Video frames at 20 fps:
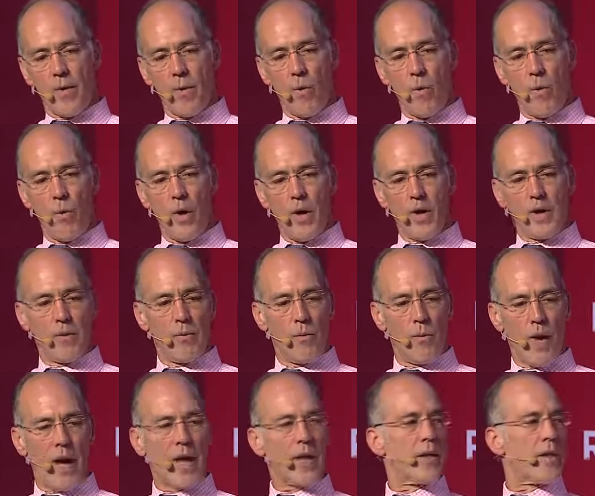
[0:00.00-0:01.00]
what
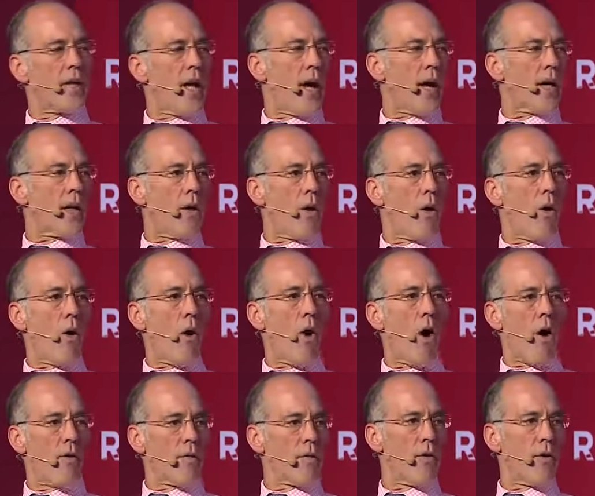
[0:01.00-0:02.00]
RegTech
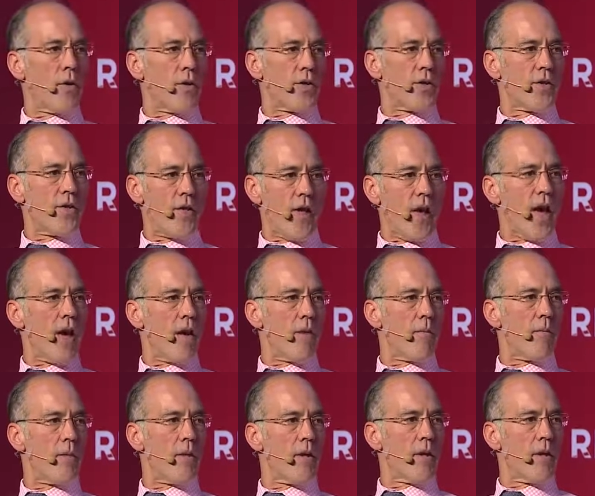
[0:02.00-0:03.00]
offers
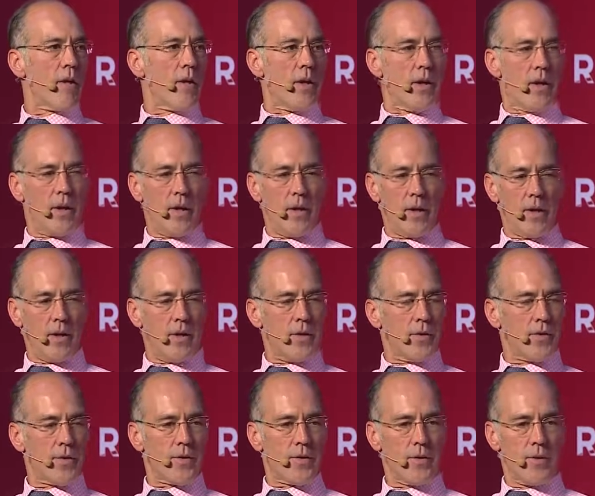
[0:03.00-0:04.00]
them
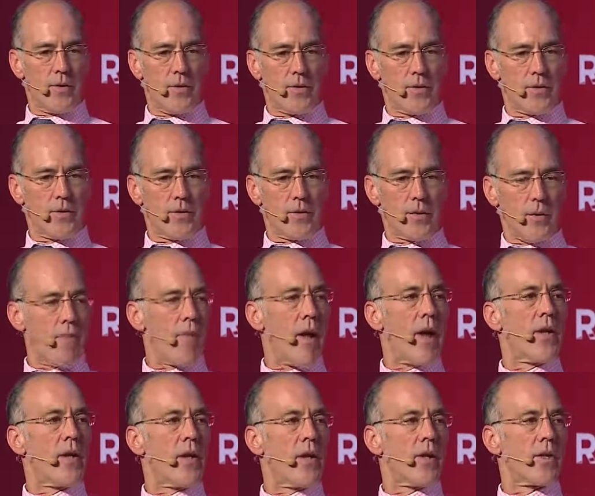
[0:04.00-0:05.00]
is
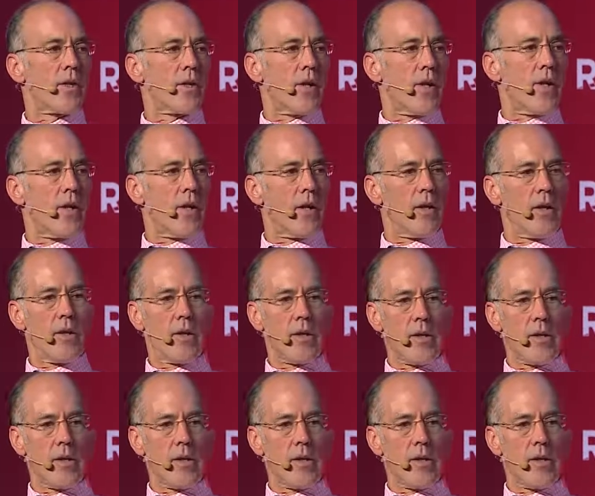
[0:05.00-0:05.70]
tremendous in